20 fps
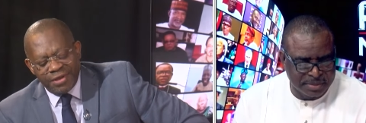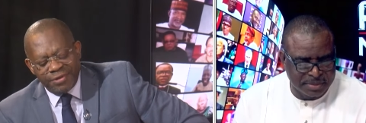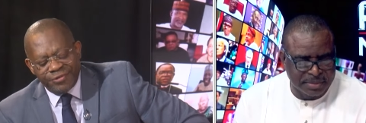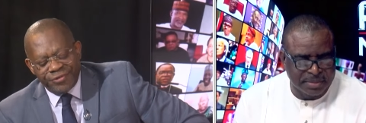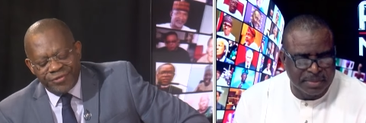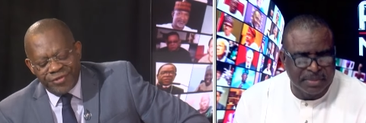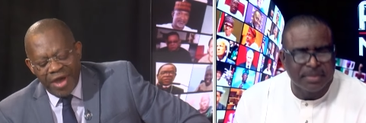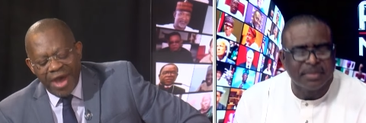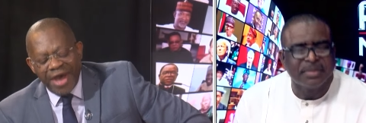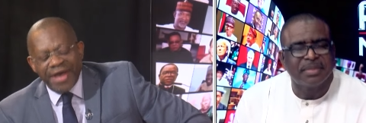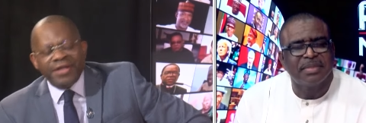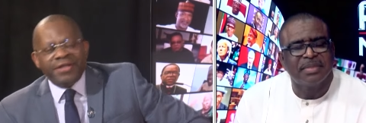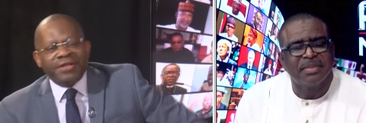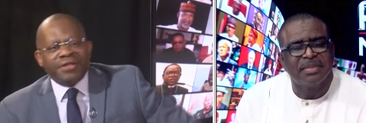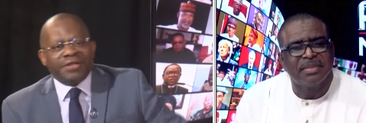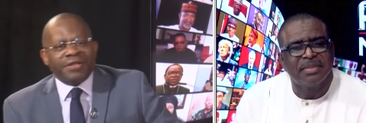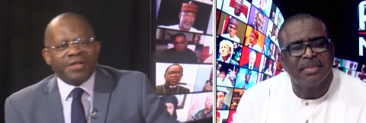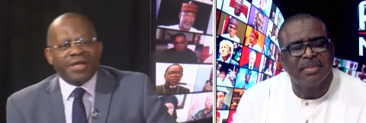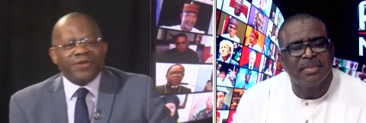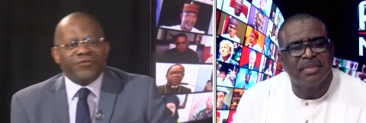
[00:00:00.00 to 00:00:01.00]

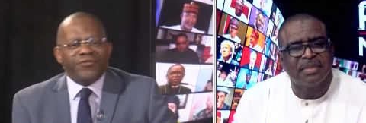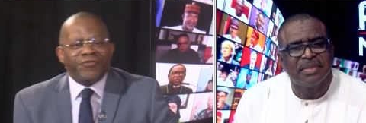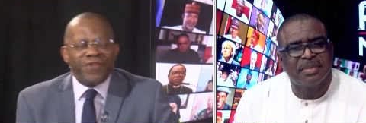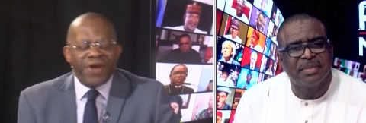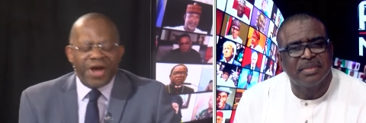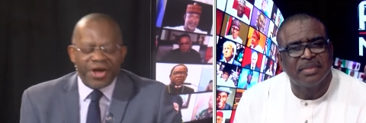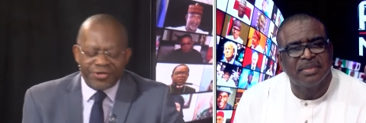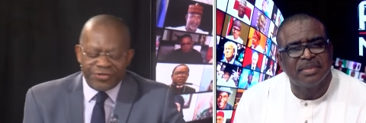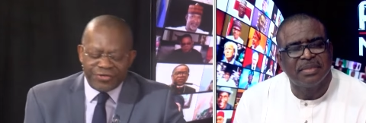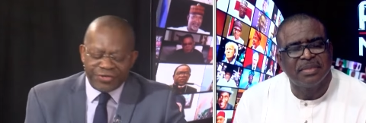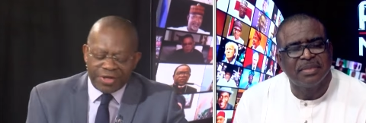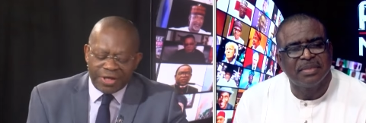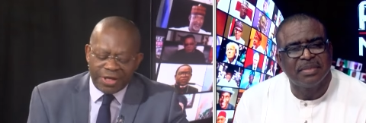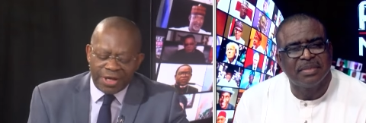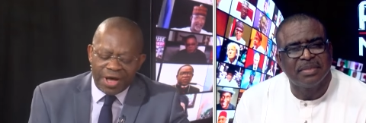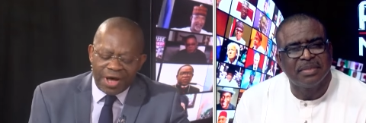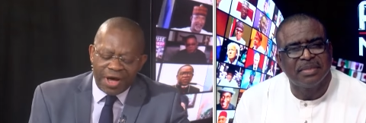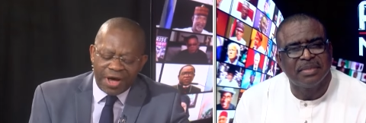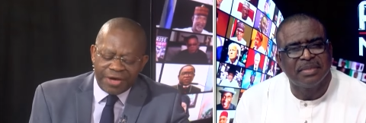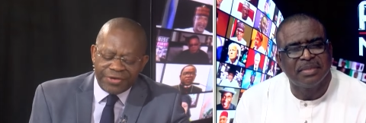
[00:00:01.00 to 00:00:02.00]
Speaker 1: title at first
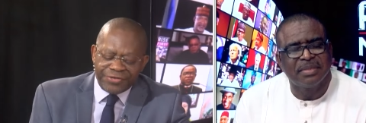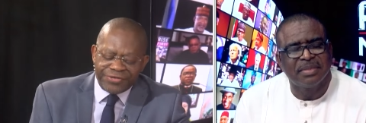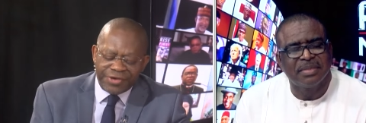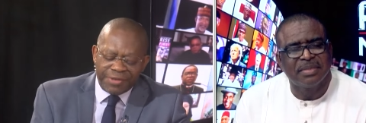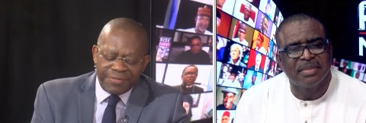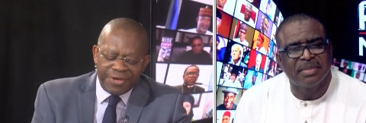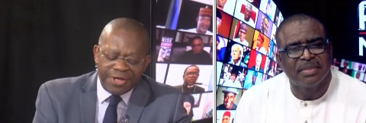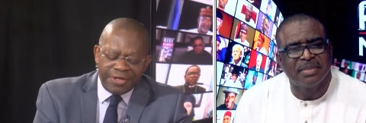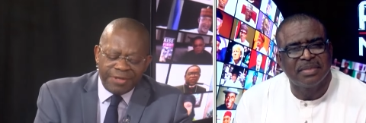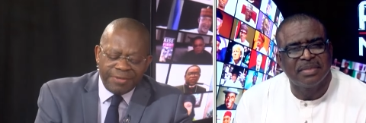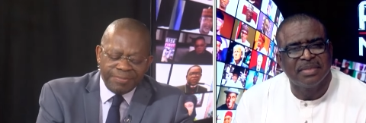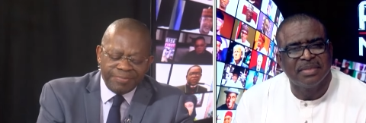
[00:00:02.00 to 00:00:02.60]
glance. I mean,